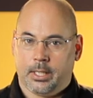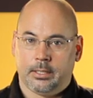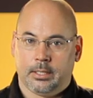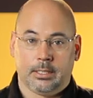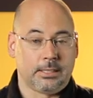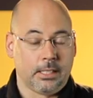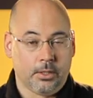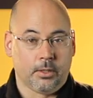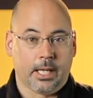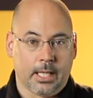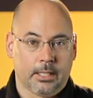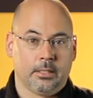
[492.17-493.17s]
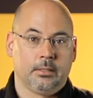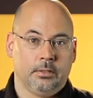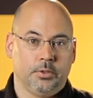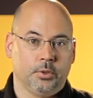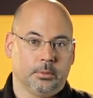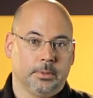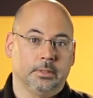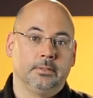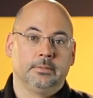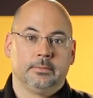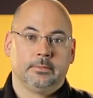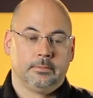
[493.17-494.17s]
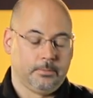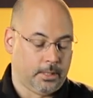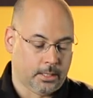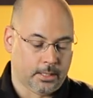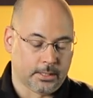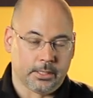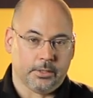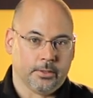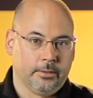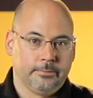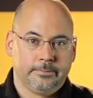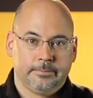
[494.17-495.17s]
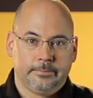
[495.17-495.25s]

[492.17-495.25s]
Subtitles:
shot that's in your head doable, and that's Hedron.